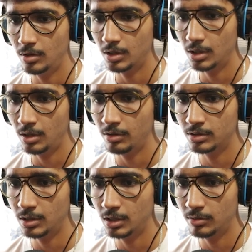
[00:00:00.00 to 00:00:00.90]
Okay,
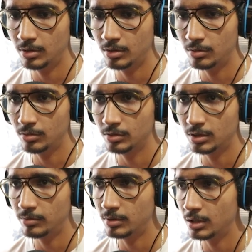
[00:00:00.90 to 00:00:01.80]
now it's telling me to
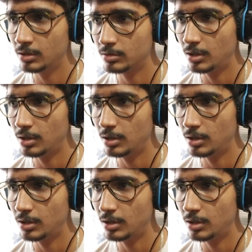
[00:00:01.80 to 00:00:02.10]
do something,